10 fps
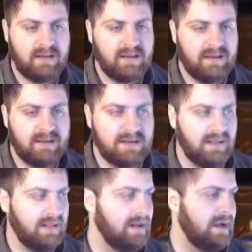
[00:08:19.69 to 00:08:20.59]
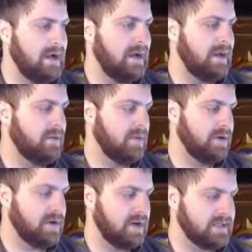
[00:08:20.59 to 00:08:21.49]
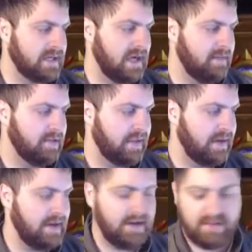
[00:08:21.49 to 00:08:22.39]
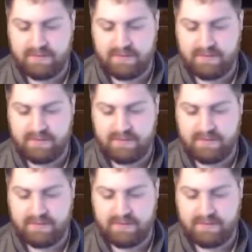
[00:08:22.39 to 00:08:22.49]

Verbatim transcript: There's a lot of warrior cards that combo with that now.